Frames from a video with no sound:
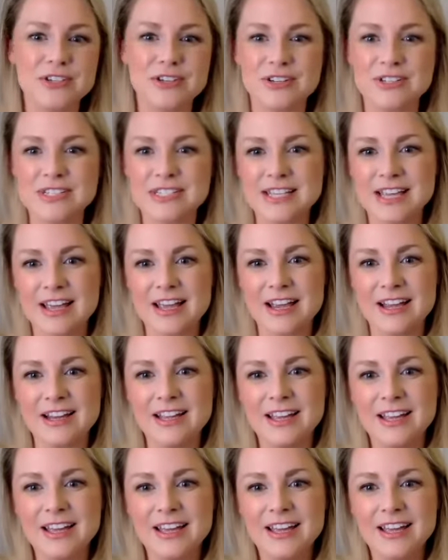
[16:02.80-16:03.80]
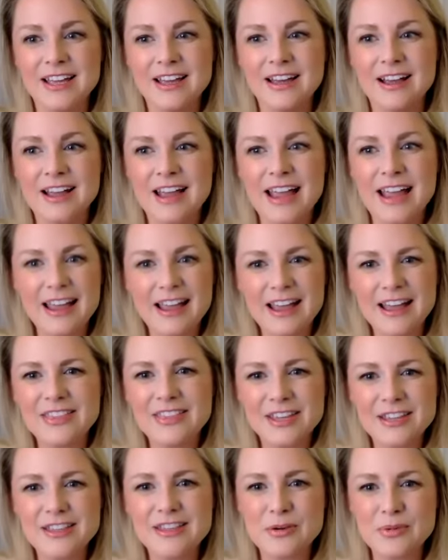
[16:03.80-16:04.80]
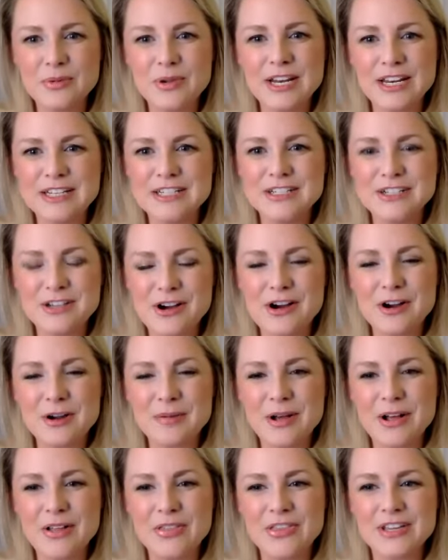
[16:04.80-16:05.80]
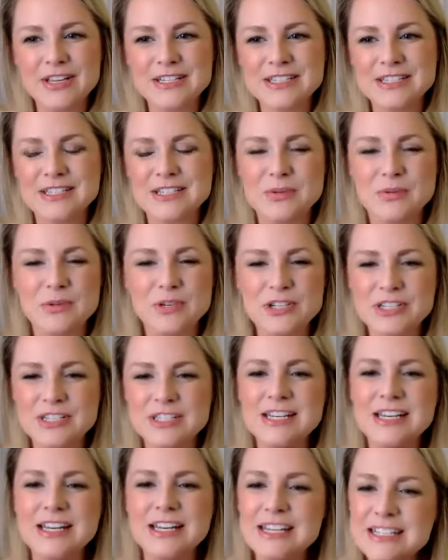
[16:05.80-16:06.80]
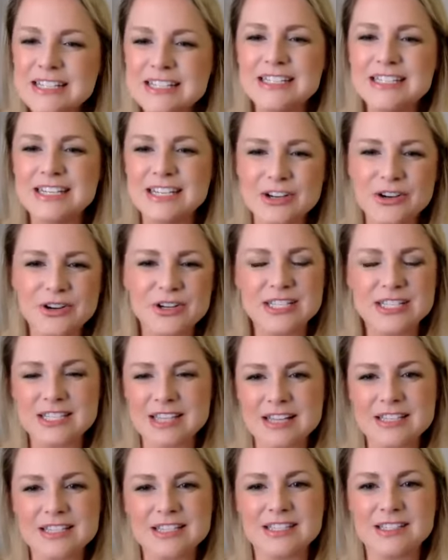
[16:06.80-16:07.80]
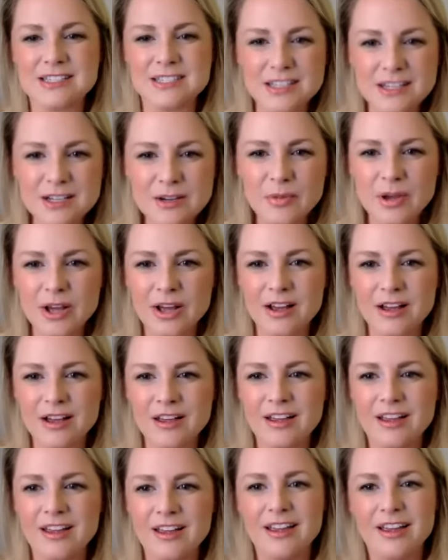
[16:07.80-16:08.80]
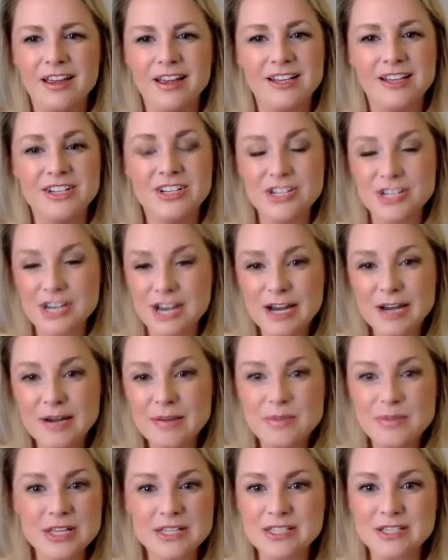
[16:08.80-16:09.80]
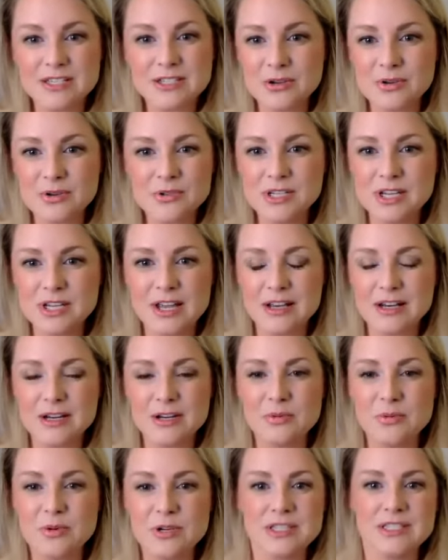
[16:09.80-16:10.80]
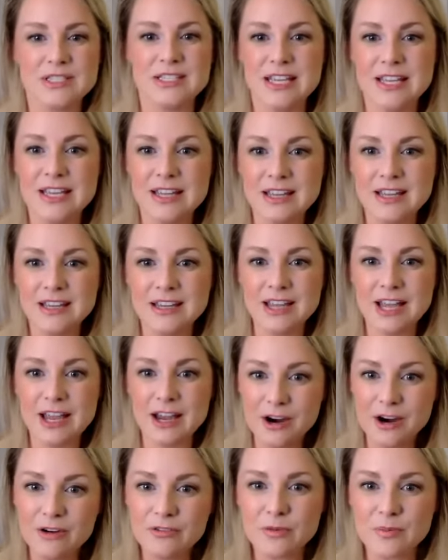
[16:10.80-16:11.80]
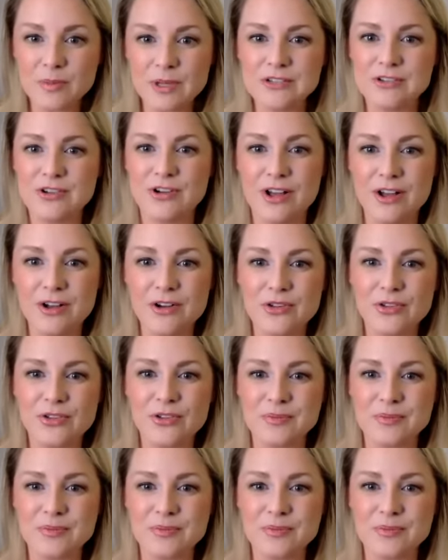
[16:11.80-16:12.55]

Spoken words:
and say, "Hey, I think that we need to talk about this." And so we just need to decrease that stigma and shame that's associated with seeking care for mental health.